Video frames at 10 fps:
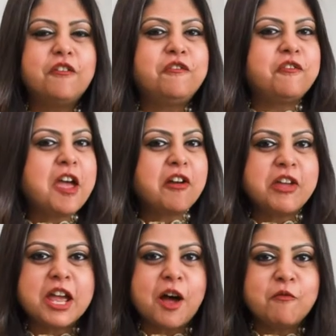
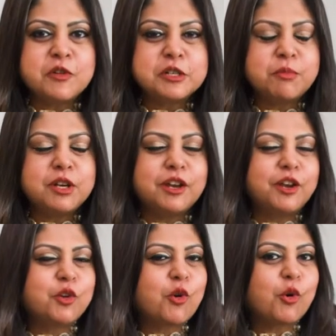very comfortable
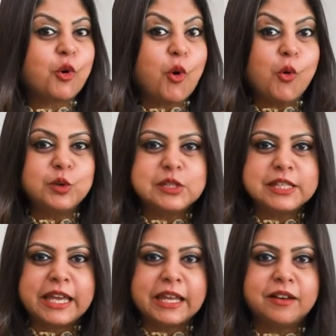in your own
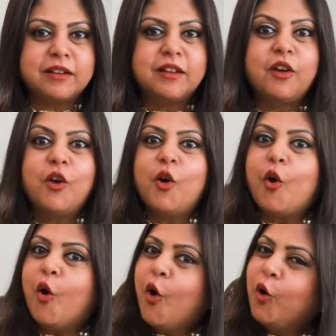skin,
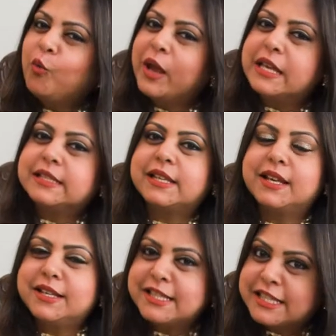always
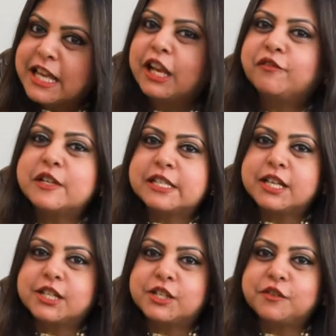
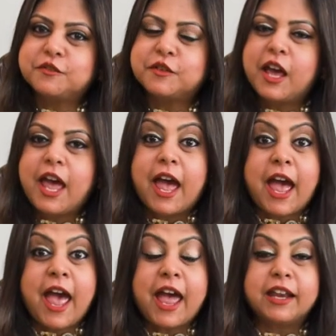self-assertive,
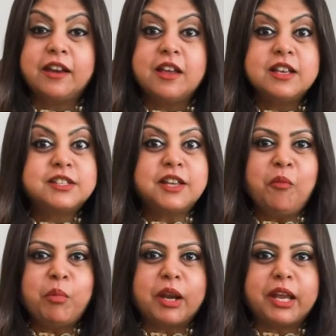and
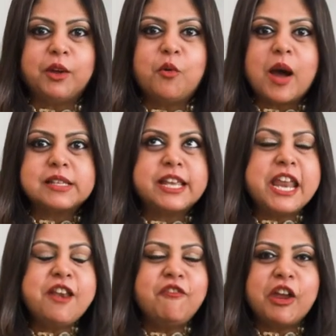somebody who has an
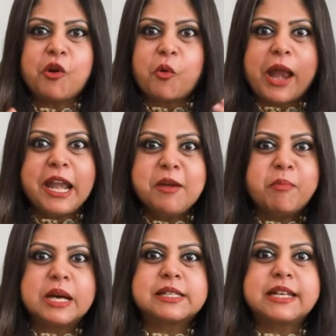invigorating
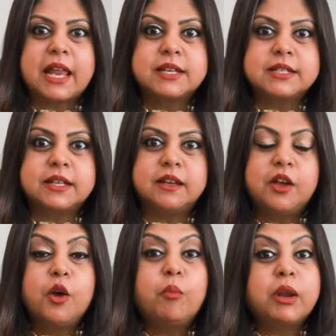personality,
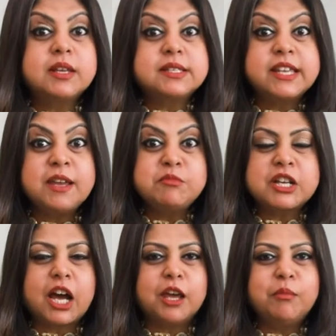but at the same
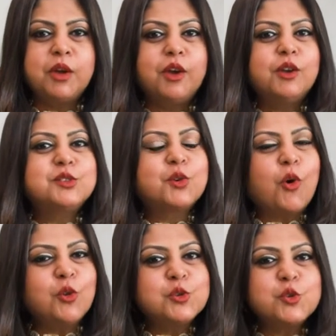time is
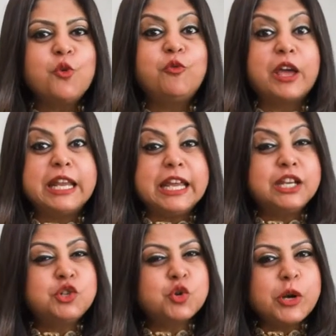also very
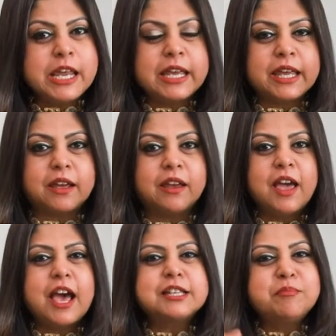intriguing,
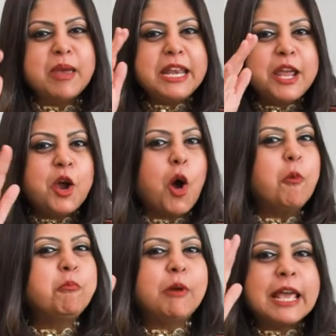has many
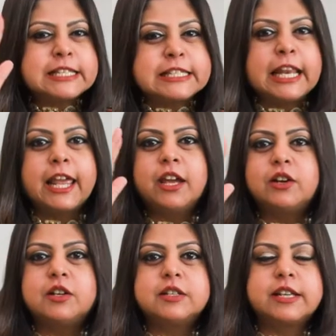complex
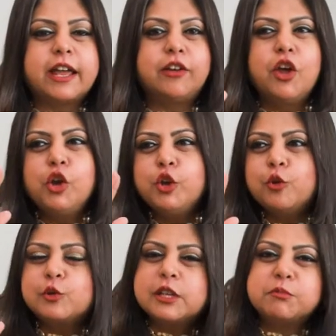layers, and you
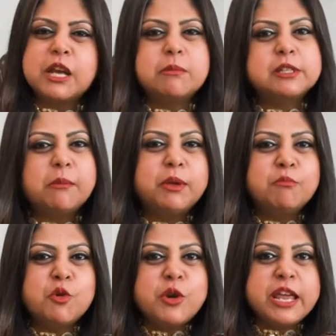know, sometimes can be
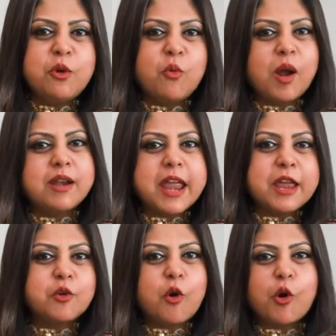moody. One
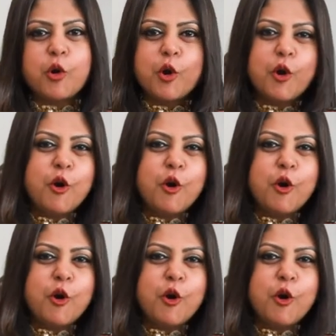day you're